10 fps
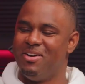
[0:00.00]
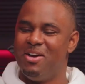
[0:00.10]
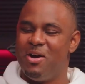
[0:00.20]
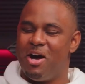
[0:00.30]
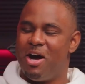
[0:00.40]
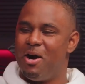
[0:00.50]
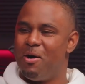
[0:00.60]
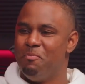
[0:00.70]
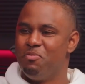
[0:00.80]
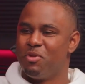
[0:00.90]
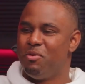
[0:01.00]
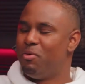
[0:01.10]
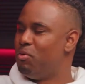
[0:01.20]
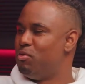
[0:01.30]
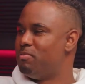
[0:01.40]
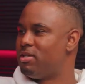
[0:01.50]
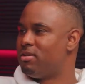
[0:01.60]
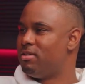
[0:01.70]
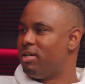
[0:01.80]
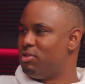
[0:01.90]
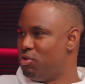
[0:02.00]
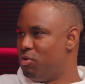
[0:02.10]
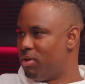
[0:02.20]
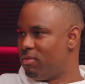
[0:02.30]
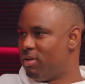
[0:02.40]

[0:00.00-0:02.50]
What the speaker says: there. Like, who was my turn? Like, Jew, you went